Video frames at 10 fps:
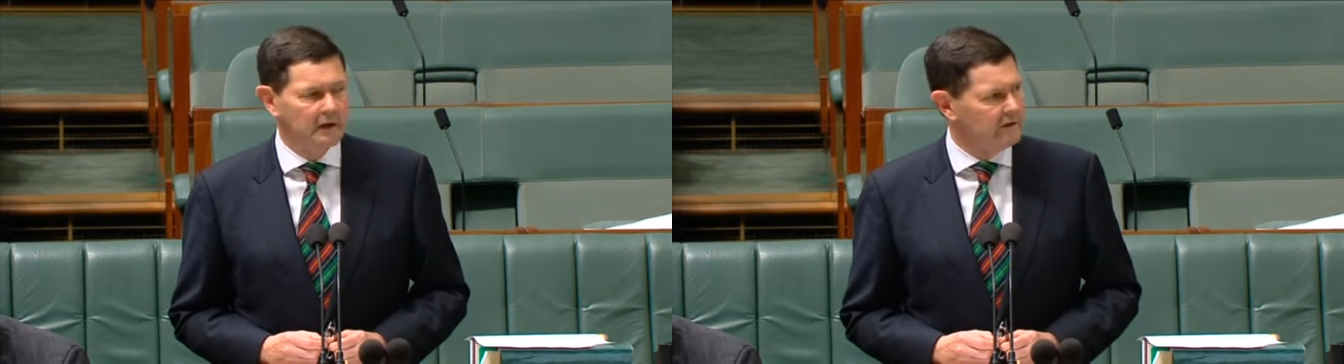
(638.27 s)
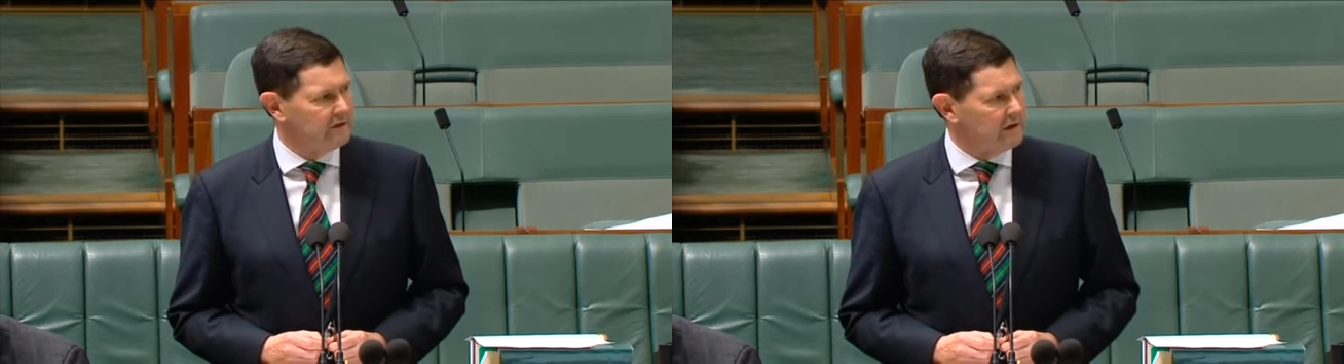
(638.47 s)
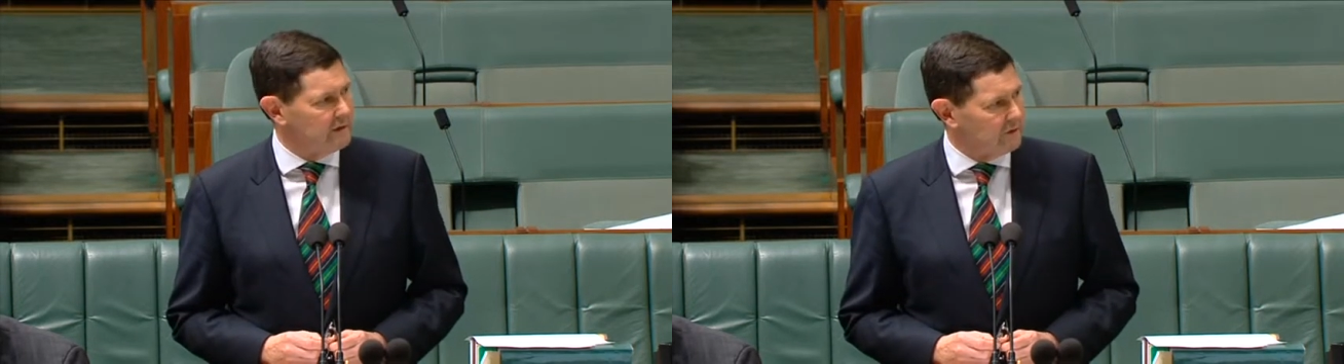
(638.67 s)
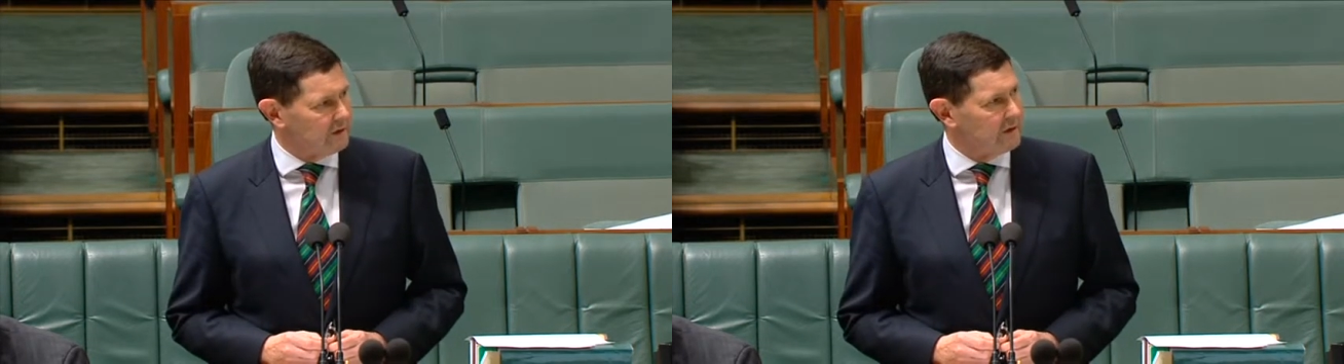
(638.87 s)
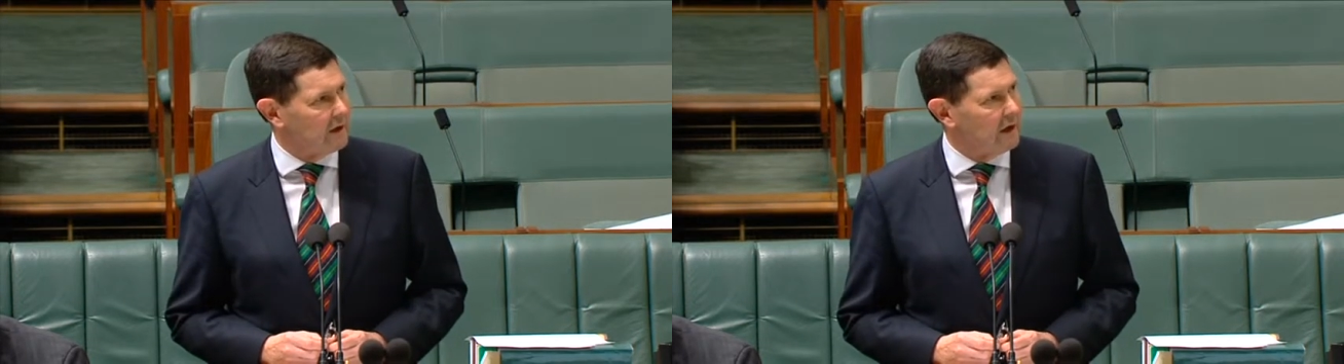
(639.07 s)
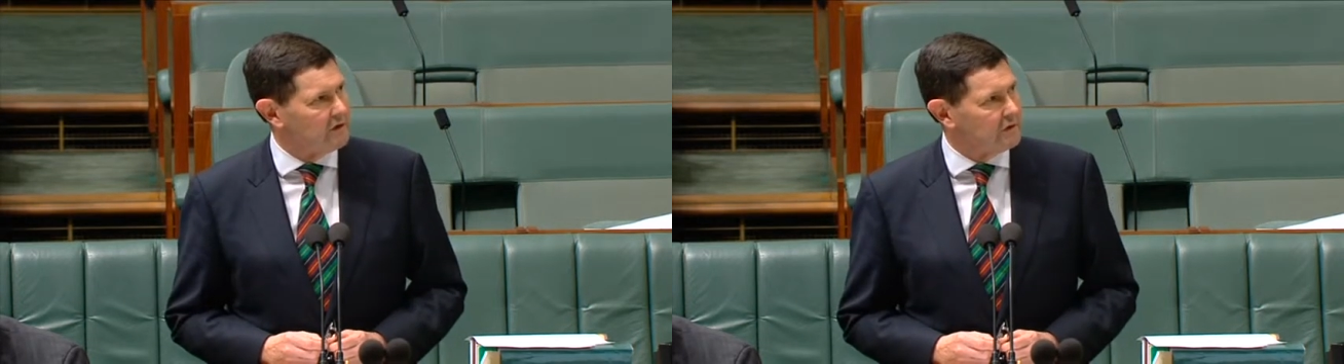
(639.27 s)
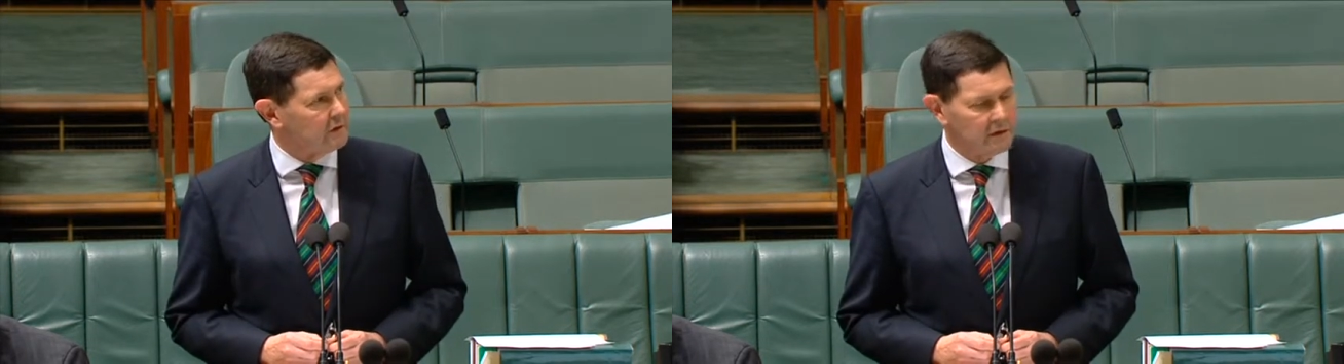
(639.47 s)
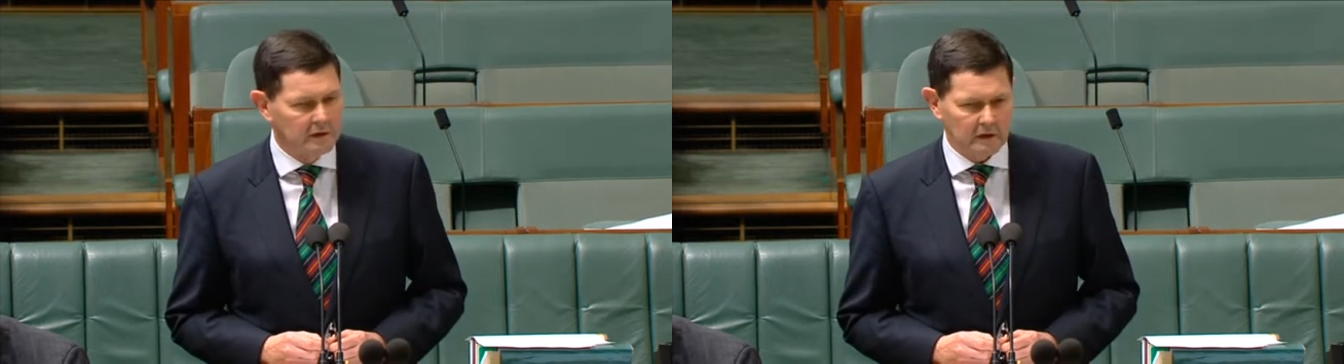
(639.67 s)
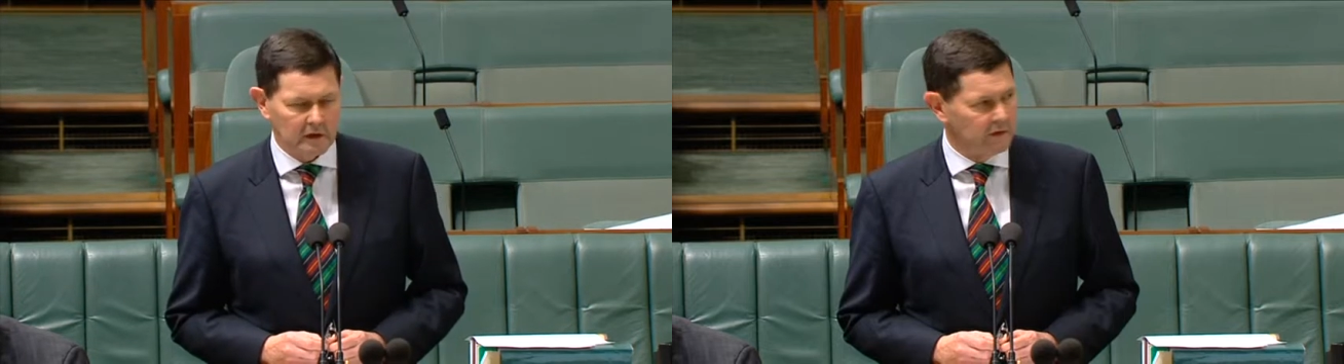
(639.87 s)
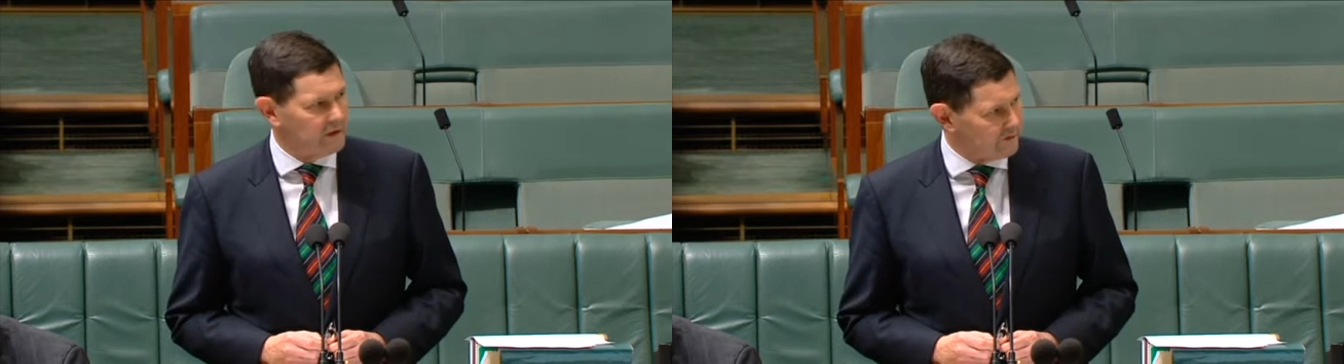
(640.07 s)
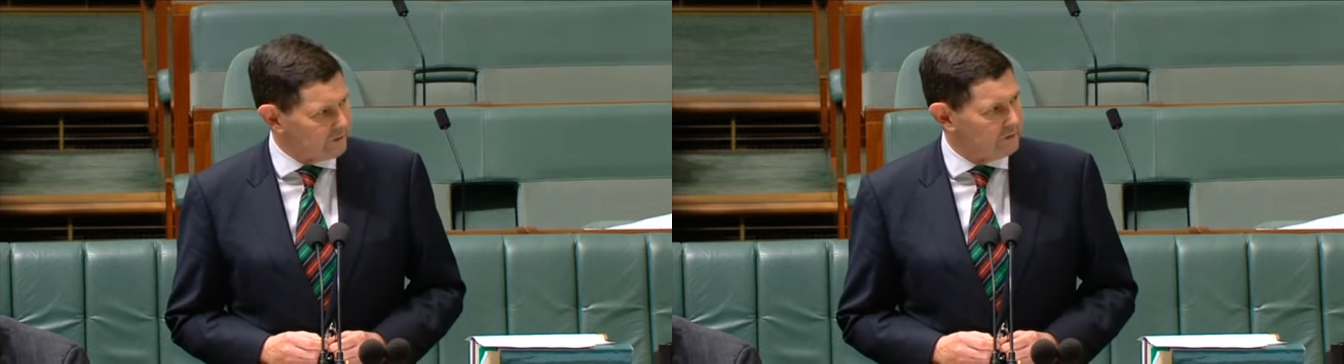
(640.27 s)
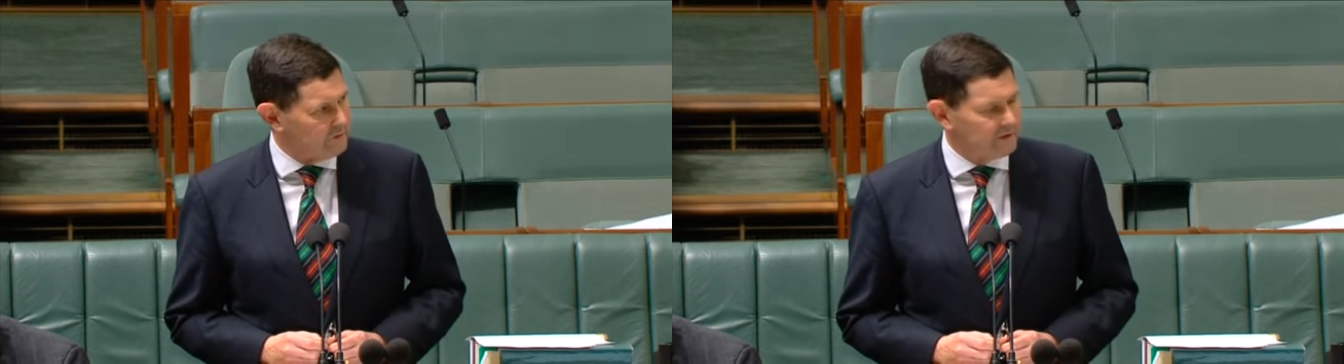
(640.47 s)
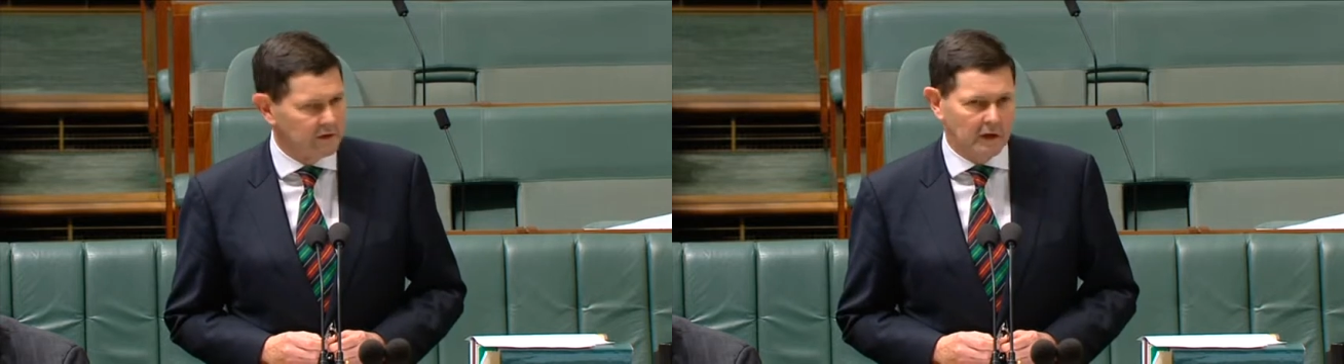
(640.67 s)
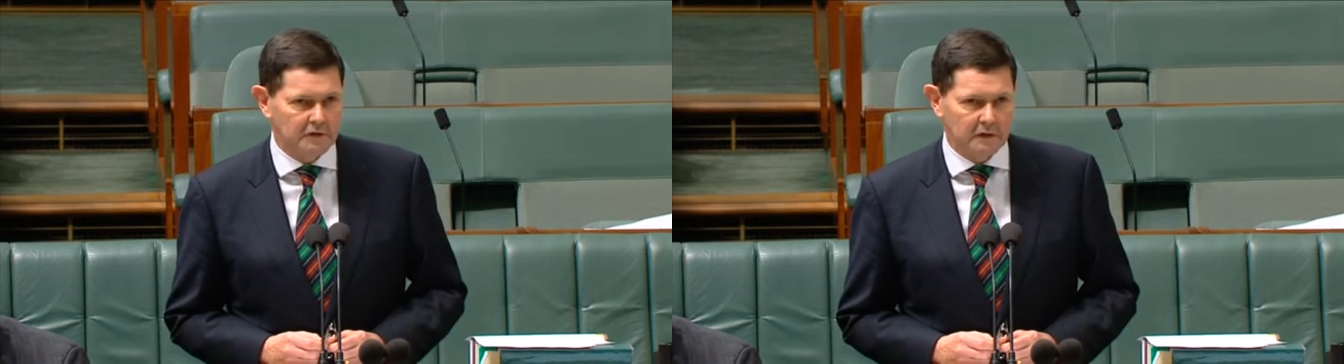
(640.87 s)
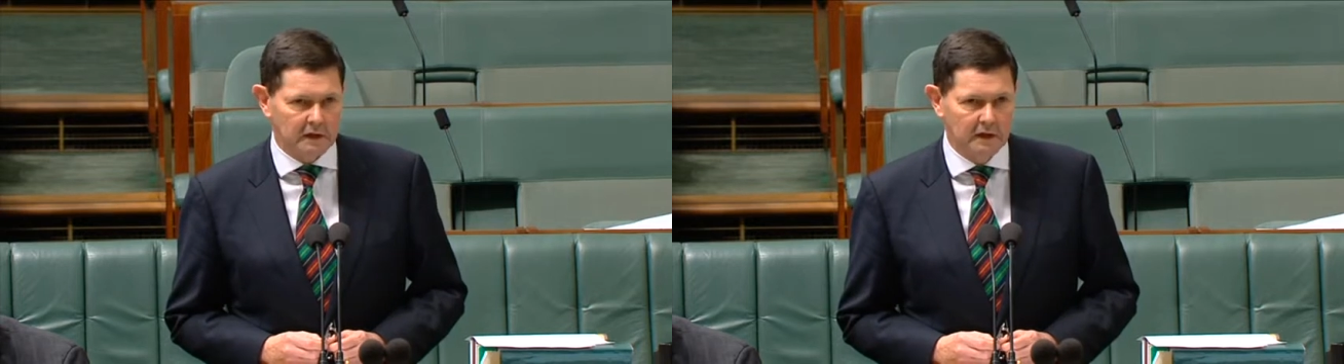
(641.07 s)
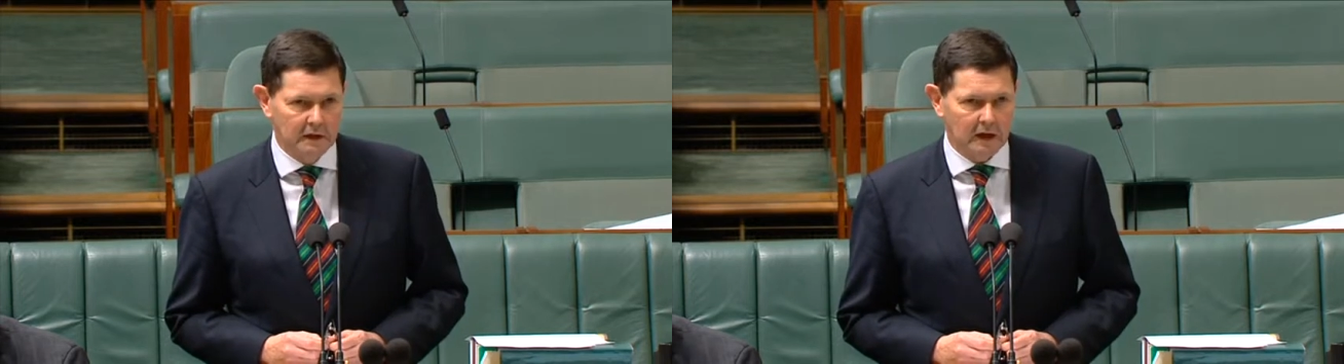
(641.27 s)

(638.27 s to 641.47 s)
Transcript: significant occasion in the history of this country,